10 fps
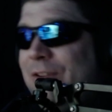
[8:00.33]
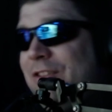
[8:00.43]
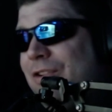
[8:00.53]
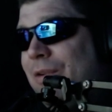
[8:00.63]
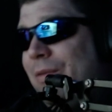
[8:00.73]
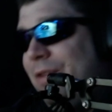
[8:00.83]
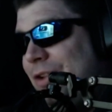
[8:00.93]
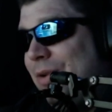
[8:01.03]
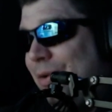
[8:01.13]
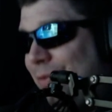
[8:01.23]
to your,
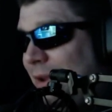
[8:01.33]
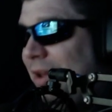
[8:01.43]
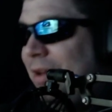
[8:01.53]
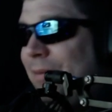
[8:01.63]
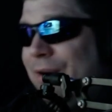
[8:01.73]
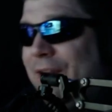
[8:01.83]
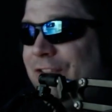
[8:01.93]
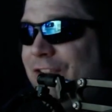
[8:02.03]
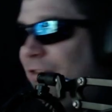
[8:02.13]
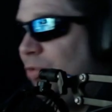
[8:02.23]
your own
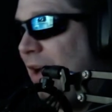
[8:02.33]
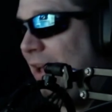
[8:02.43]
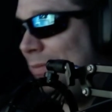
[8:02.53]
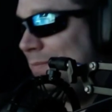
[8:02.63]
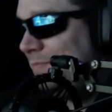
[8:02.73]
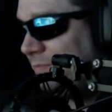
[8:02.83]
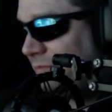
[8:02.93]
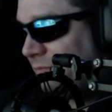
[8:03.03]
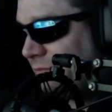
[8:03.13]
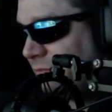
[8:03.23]
production as well.
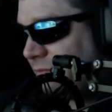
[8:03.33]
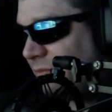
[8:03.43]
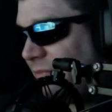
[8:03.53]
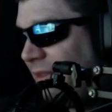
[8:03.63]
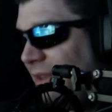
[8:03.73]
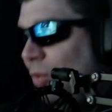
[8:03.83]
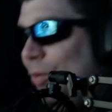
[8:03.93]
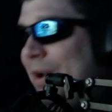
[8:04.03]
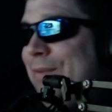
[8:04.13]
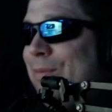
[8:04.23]

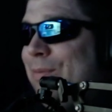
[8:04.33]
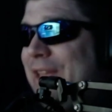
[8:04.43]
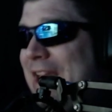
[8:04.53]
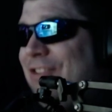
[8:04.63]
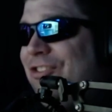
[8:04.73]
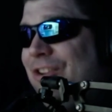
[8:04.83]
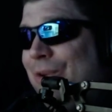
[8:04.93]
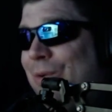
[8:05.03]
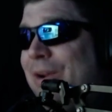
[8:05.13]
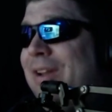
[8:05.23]
When people catch
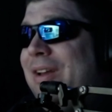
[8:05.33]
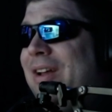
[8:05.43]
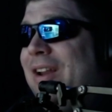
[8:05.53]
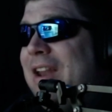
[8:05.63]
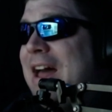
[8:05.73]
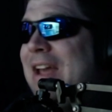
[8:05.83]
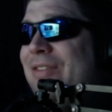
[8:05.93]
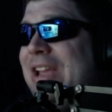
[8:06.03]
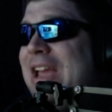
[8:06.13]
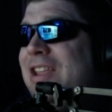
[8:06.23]
you not
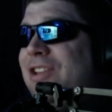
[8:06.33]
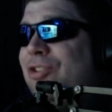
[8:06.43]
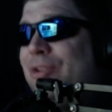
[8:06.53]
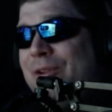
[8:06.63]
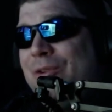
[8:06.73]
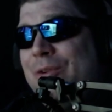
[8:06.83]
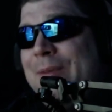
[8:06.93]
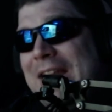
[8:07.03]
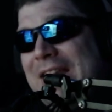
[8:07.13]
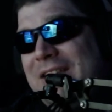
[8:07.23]
having any clue
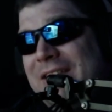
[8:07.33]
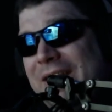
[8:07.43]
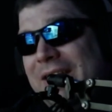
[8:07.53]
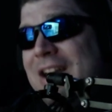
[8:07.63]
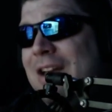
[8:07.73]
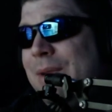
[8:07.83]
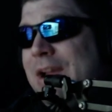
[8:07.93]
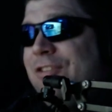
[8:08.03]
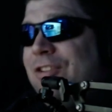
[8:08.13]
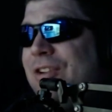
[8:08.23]
about anything
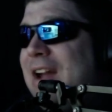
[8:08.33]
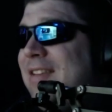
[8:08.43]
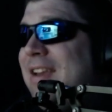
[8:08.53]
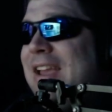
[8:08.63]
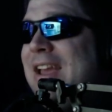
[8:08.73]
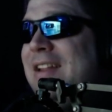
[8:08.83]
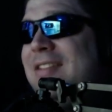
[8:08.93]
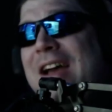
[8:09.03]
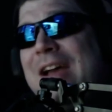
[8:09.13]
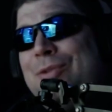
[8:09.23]
because you're not taking any
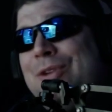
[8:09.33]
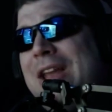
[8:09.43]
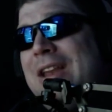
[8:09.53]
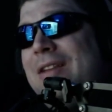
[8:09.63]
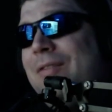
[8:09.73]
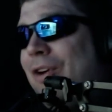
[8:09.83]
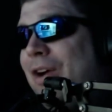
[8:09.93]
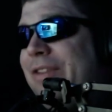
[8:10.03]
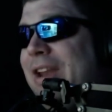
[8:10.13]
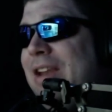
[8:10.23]
time to get
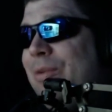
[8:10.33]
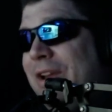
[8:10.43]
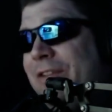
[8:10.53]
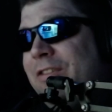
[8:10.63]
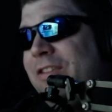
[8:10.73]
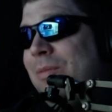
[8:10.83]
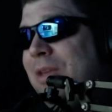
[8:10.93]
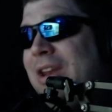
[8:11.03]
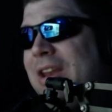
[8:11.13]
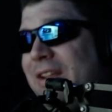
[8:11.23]
involved in anyone else's
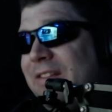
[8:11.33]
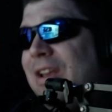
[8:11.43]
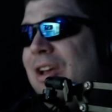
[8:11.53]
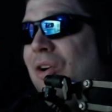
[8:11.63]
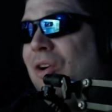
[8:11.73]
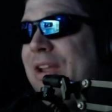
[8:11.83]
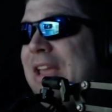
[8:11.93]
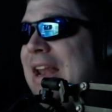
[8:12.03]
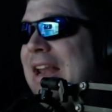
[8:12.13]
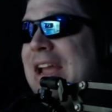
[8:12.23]
communities or
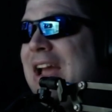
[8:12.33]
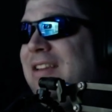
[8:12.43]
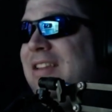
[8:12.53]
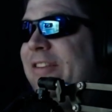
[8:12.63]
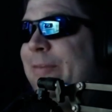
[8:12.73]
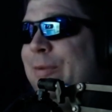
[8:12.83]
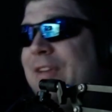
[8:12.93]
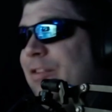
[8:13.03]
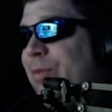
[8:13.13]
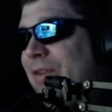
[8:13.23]
get any ideas
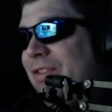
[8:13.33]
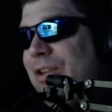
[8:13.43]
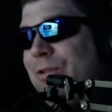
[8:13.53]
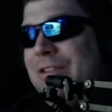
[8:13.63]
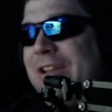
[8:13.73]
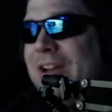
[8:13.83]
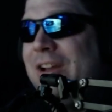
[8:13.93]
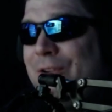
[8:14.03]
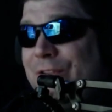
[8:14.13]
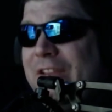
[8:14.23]
besides whatever you think
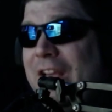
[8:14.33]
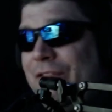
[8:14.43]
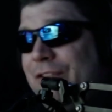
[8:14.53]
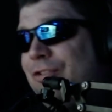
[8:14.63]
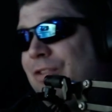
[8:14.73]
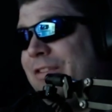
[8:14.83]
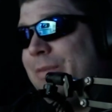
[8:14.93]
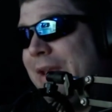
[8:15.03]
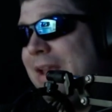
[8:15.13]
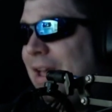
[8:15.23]
up yourself. And
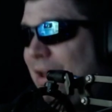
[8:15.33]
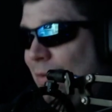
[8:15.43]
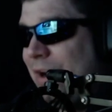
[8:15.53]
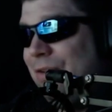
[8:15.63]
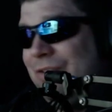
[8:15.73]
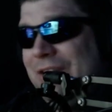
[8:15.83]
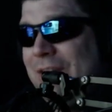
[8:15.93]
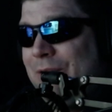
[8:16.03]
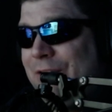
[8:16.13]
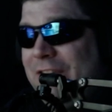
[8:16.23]
trust me, what you think
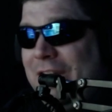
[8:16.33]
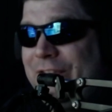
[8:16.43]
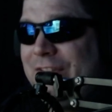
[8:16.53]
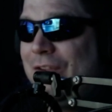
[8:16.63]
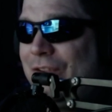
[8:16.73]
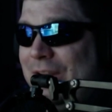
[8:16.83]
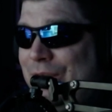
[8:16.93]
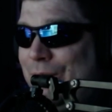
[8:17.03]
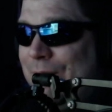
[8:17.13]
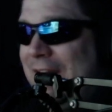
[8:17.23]
up yourself is never going to
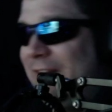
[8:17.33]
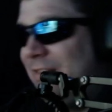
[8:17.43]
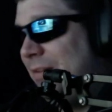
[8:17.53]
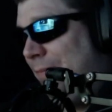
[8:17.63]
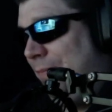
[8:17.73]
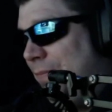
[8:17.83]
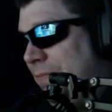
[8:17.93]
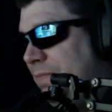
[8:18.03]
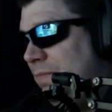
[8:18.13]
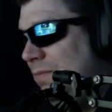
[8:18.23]
be the best.
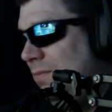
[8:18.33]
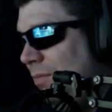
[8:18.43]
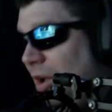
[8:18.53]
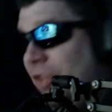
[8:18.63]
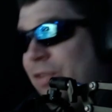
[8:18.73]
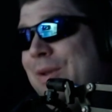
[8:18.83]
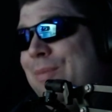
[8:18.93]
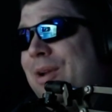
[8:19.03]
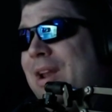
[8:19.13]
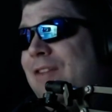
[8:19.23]
Other
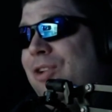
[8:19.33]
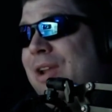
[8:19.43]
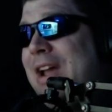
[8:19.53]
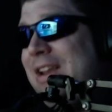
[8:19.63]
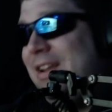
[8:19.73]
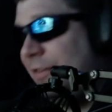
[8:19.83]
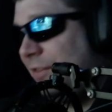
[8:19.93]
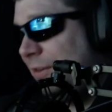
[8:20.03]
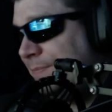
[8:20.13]
people are going to have good ideas